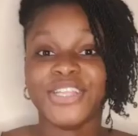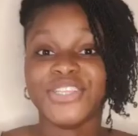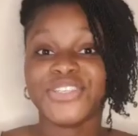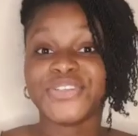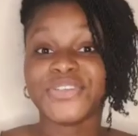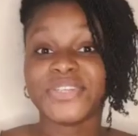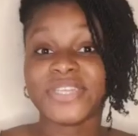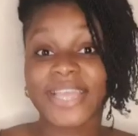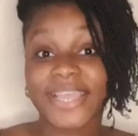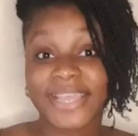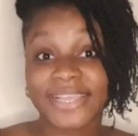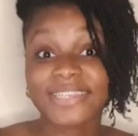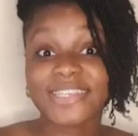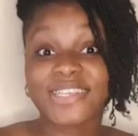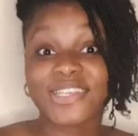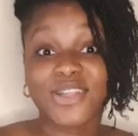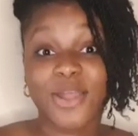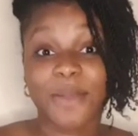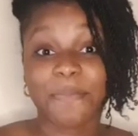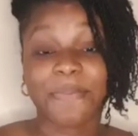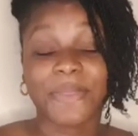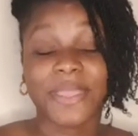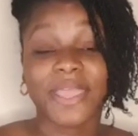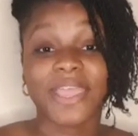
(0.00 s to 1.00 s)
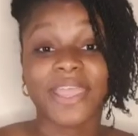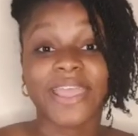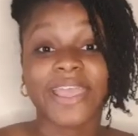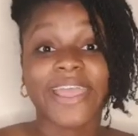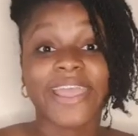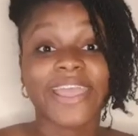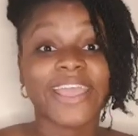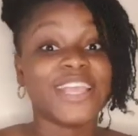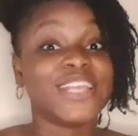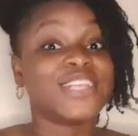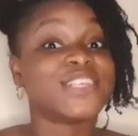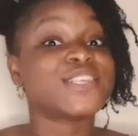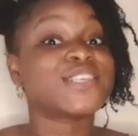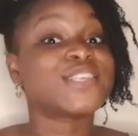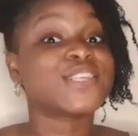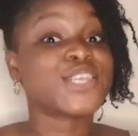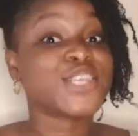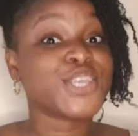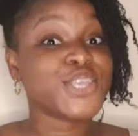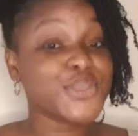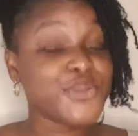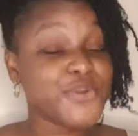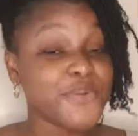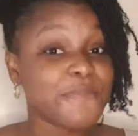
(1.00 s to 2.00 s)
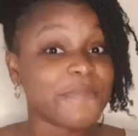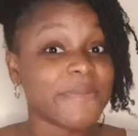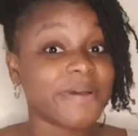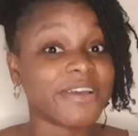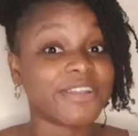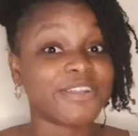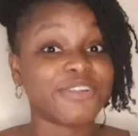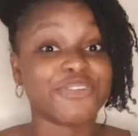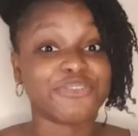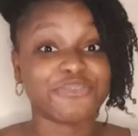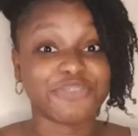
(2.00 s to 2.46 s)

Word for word: Today's topic is human